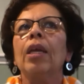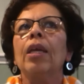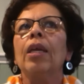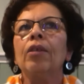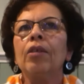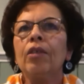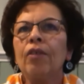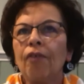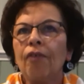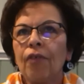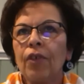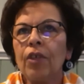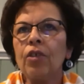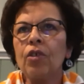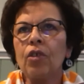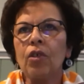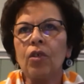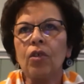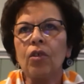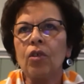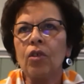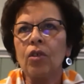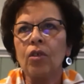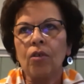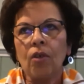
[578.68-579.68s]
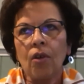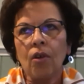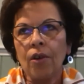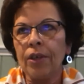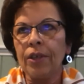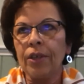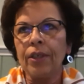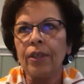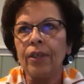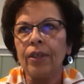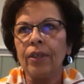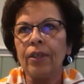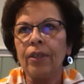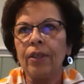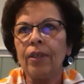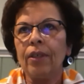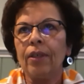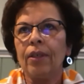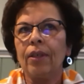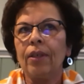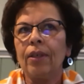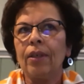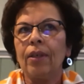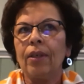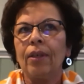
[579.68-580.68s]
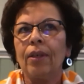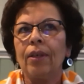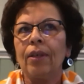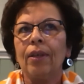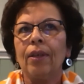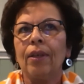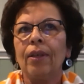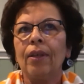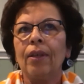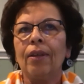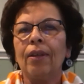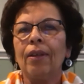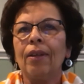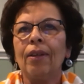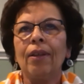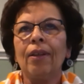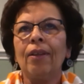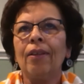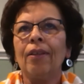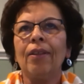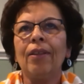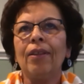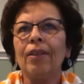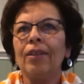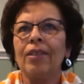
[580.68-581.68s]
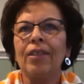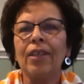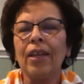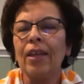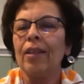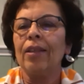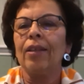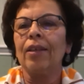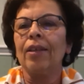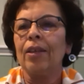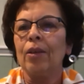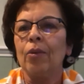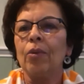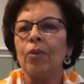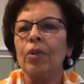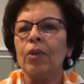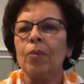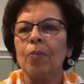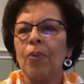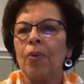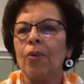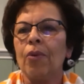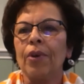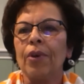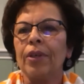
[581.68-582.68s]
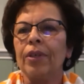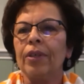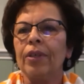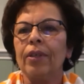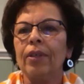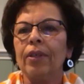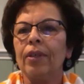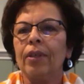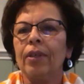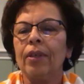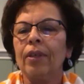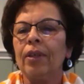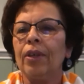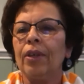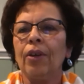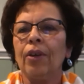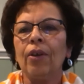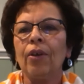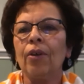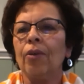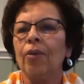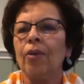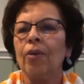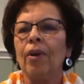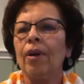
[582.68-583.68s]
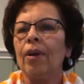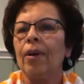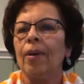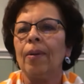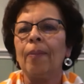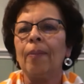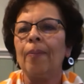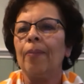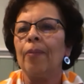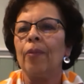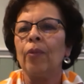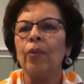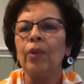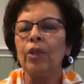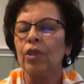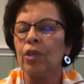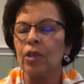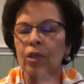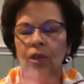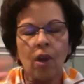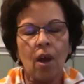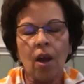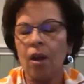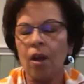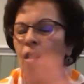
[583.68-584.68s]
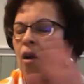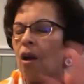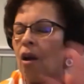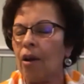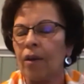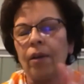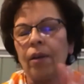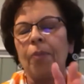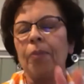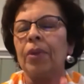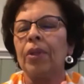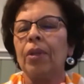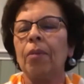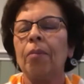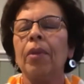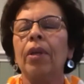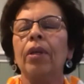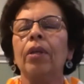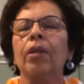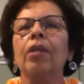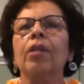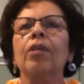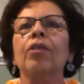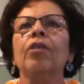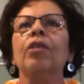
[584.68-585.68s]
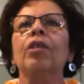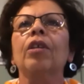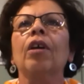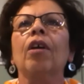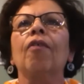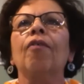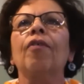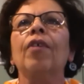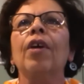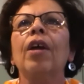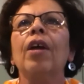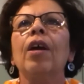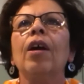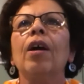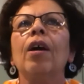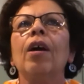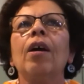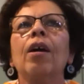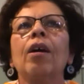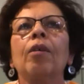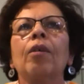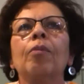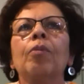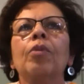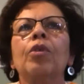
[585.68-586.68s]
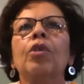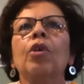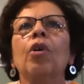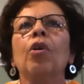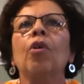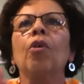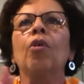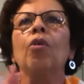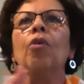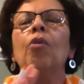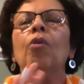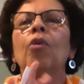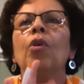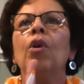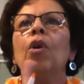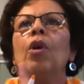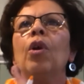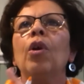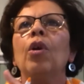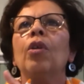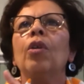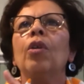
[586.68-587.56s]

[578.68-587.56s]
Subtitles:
his vision started the day that he was born. We just got caught up in the medical stuff. So